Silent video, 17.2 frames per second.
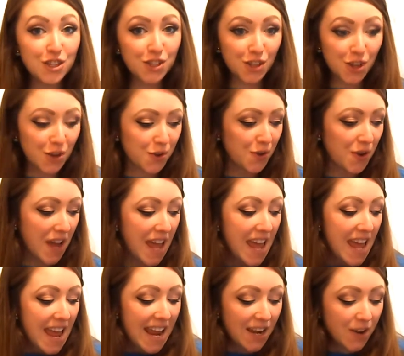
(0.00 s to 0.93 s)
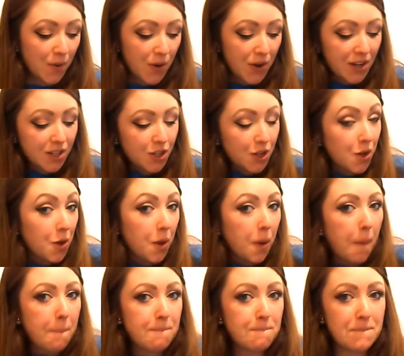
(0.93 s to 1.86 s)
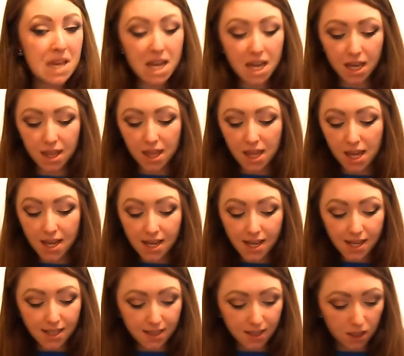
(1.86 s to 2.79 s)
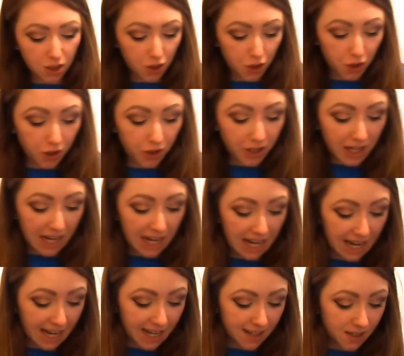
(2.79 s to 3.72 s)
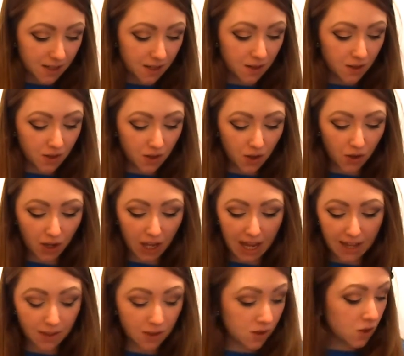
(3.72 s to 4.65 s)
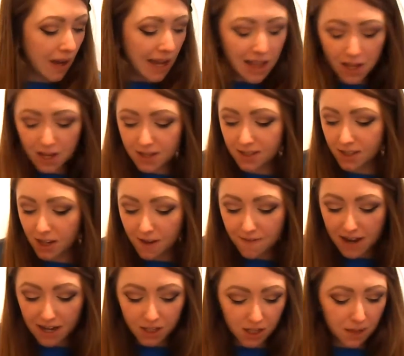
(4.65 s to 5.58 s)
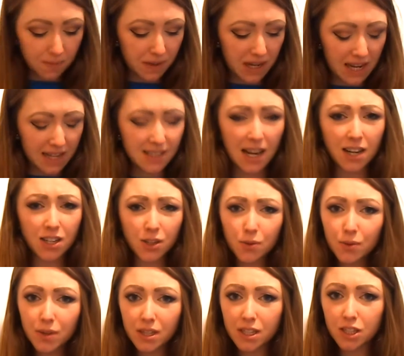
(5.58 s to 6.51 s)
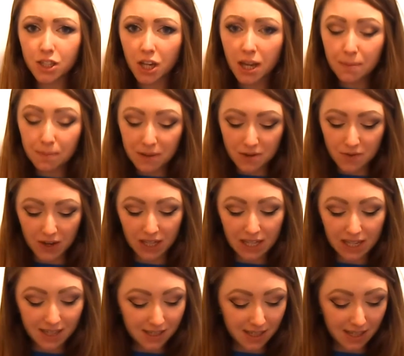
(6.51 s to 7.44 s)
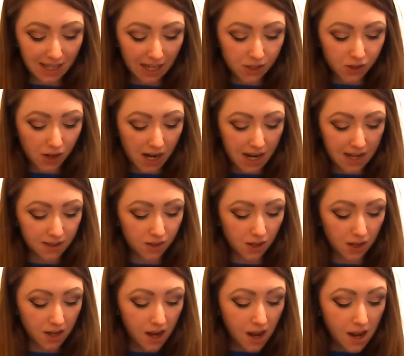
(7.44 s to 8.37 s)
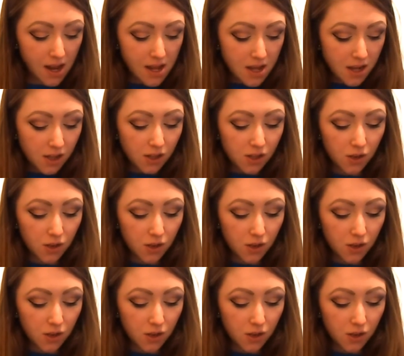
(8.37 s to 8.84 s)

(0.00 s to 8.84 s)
So in order to make these, you need, there's quite a lot of stuff actually, but it's actually really cheap and really easy to get your hands on.